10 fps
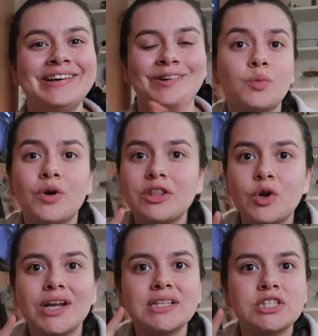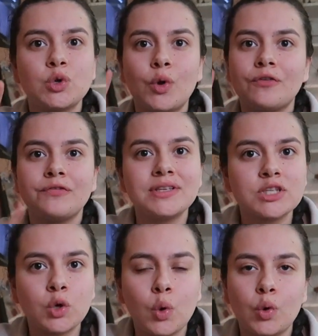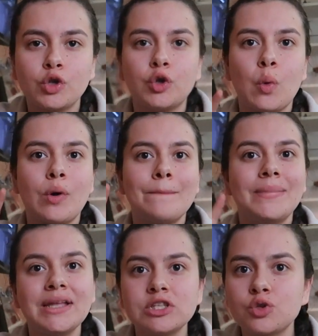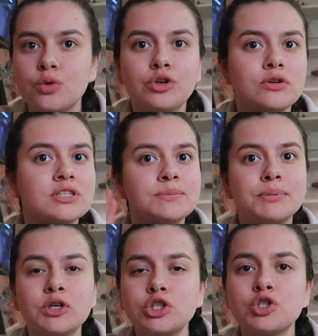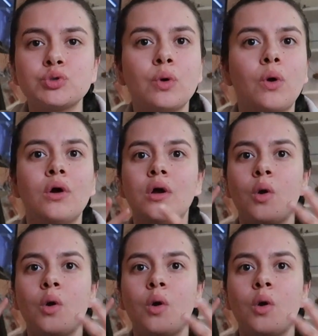so whether it's your physical your mental your spiritual